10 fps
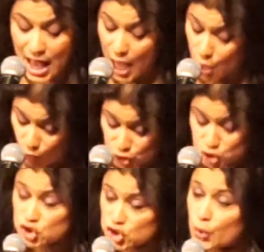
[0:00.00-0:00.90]
I wanted to
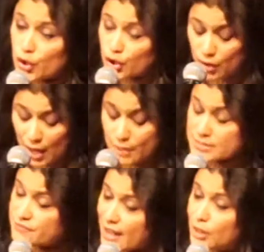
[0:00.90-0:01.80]
show her I
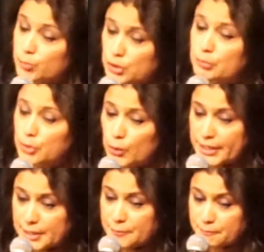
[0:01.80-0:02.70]
was a valuable
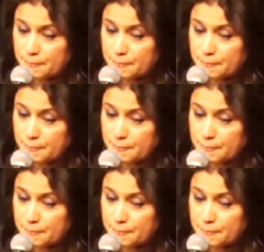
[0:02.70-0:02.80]
employee.